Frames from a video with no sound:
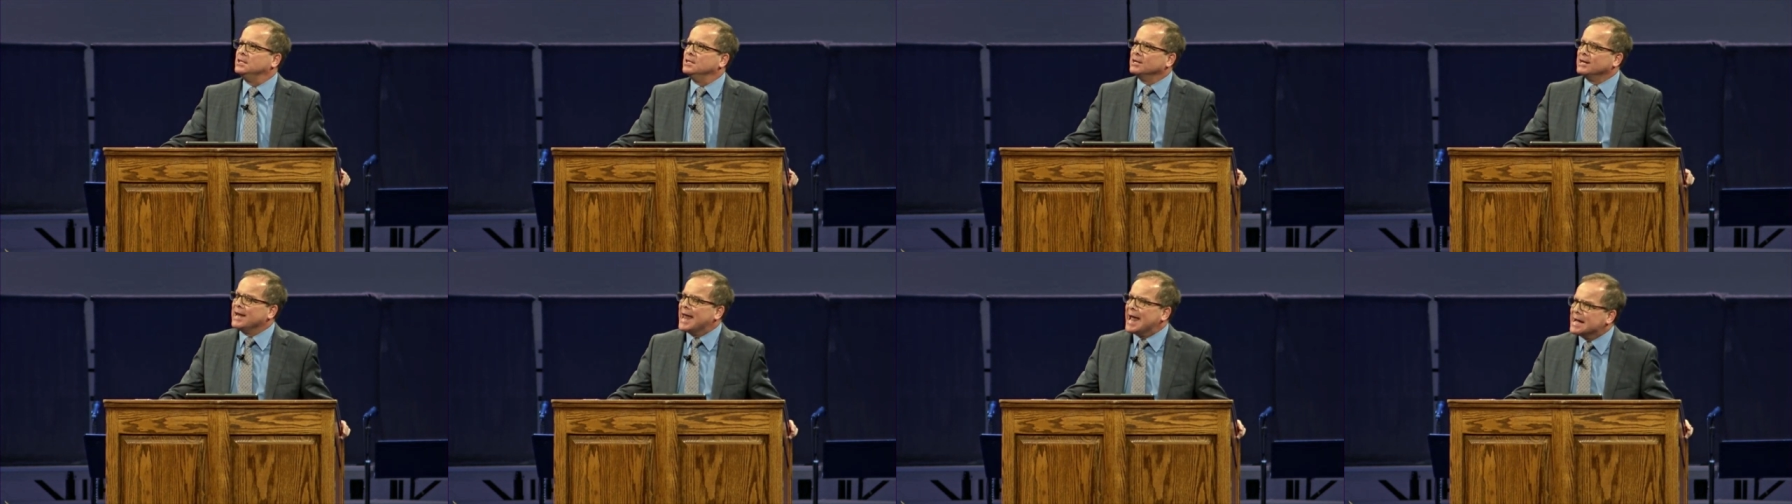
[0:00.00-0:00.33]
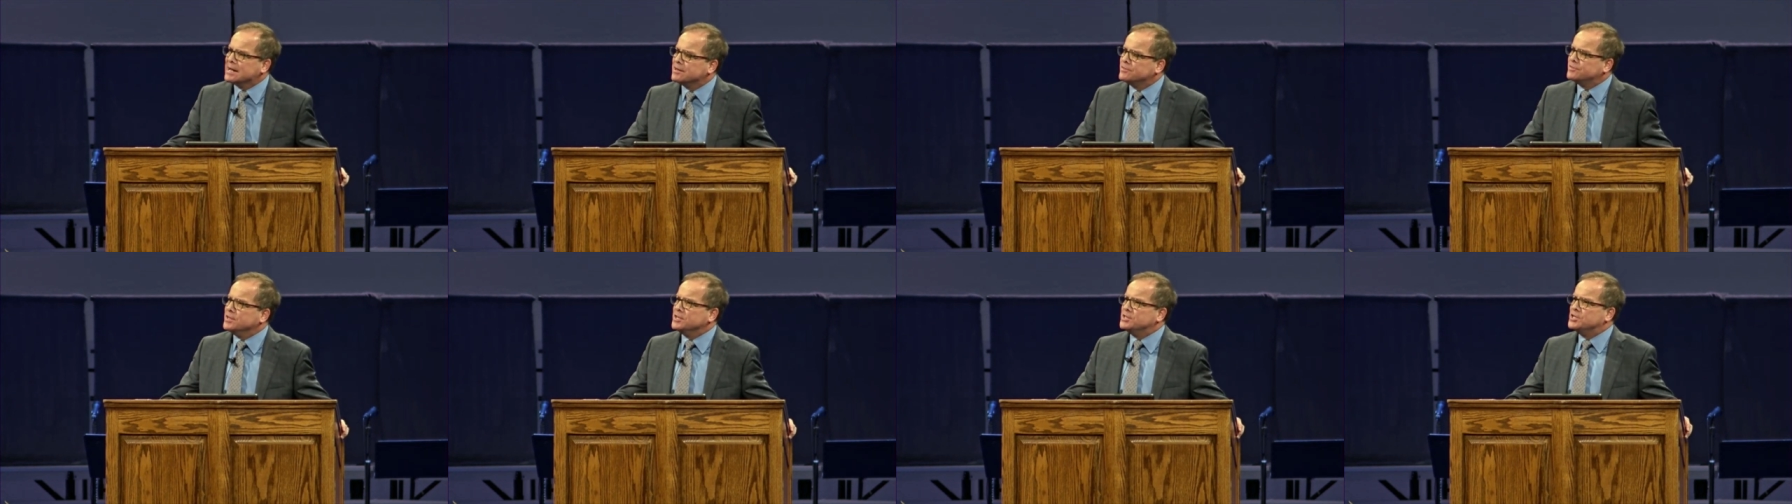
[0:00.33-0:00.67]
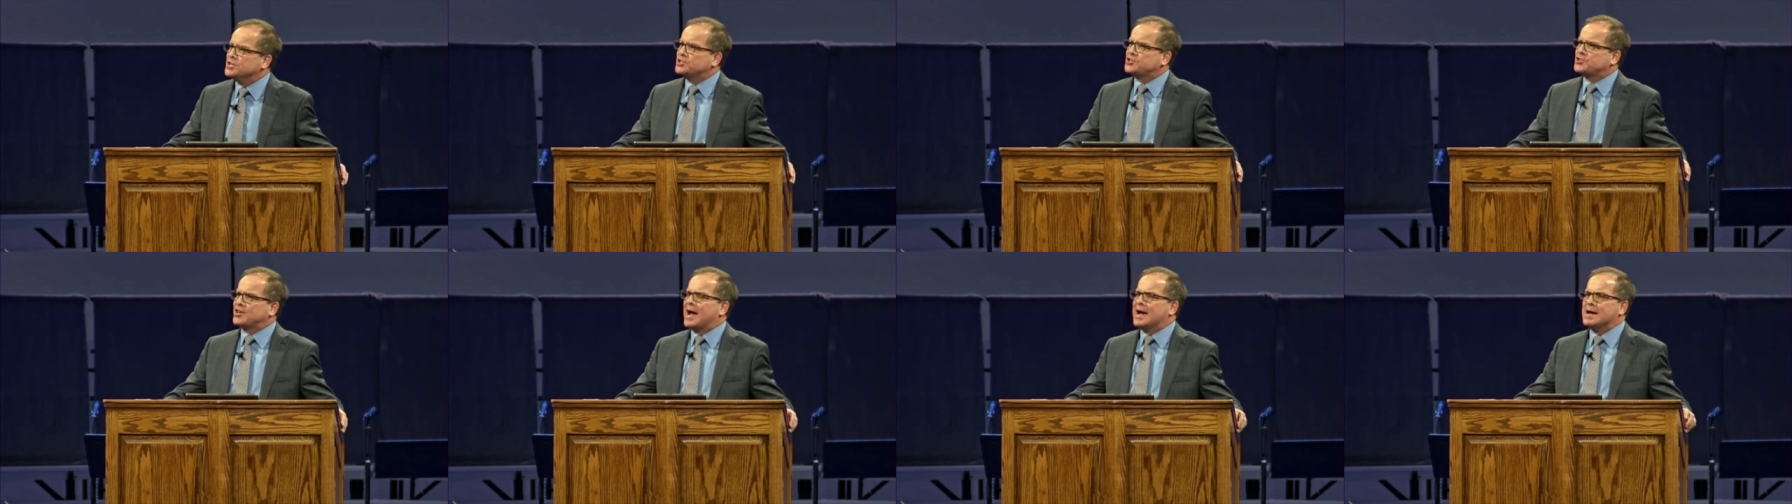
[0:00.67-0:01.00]
Like the
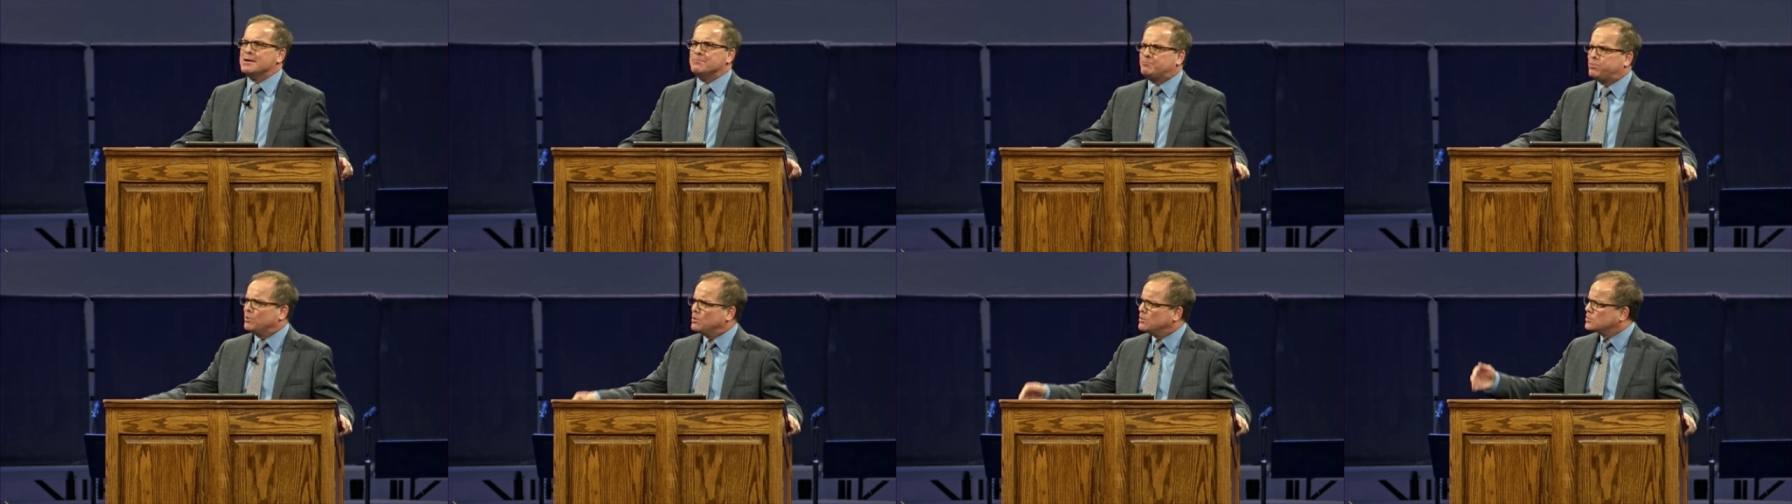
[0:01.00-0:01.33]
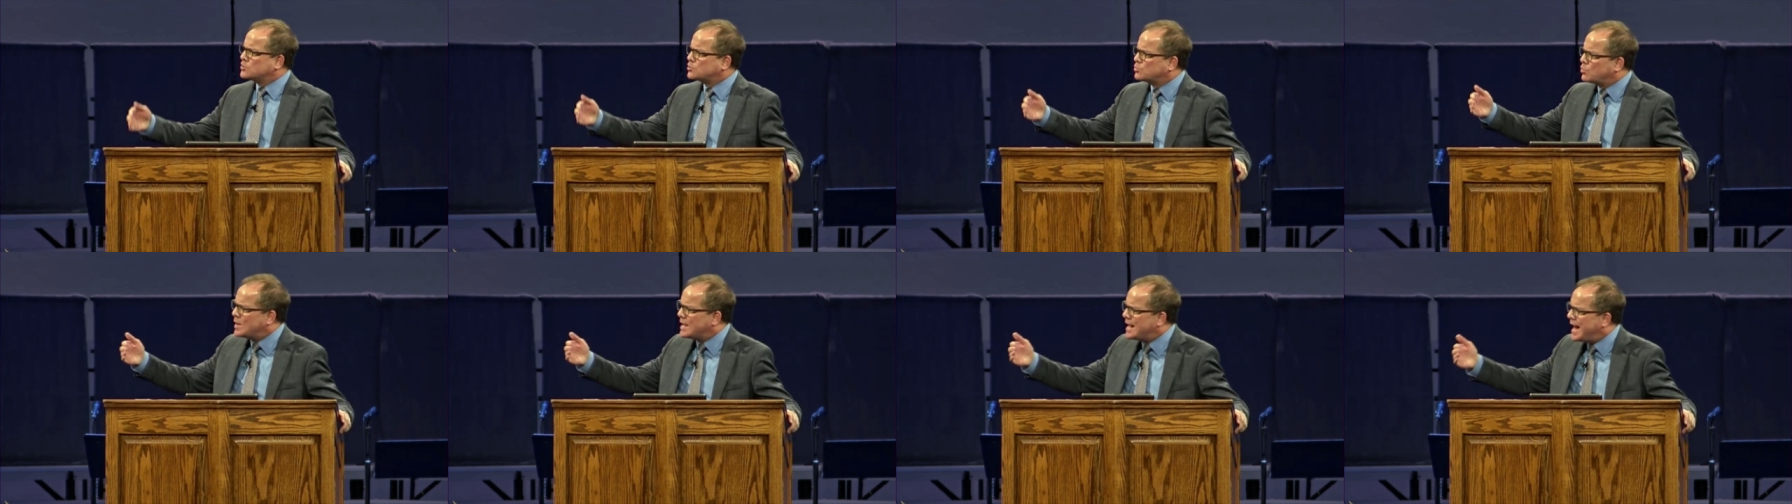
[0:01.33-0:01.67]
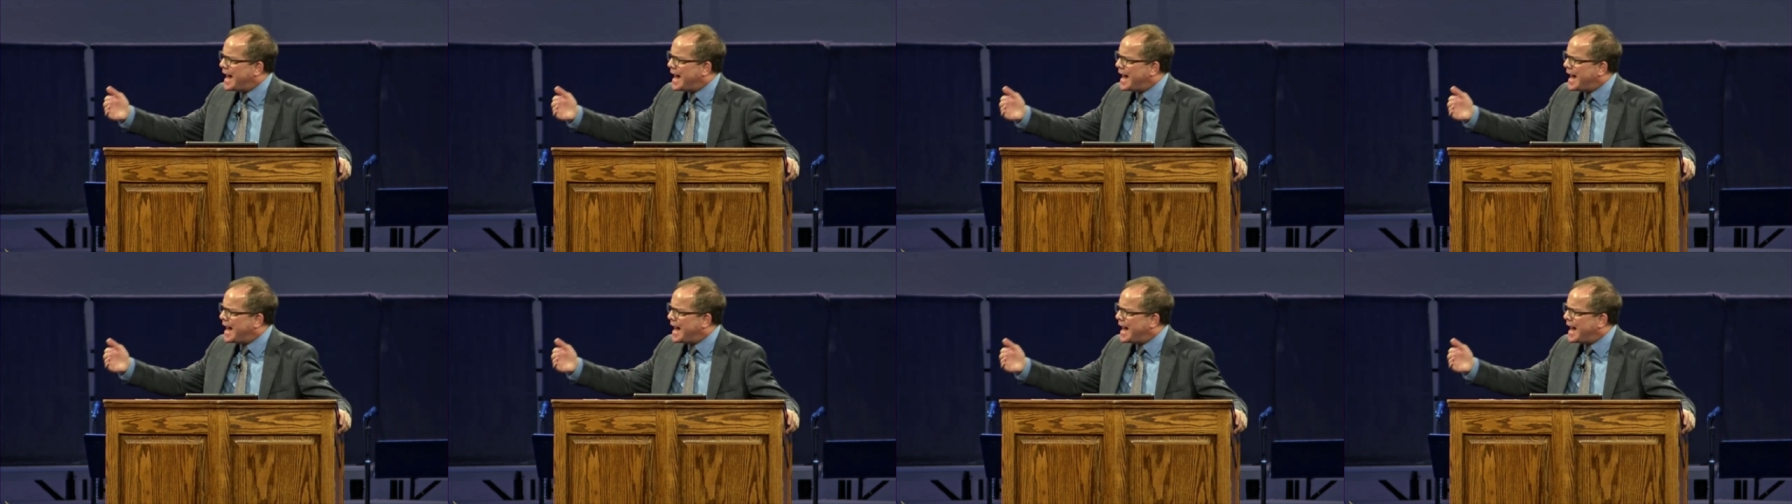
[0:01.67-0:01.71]
disciples, we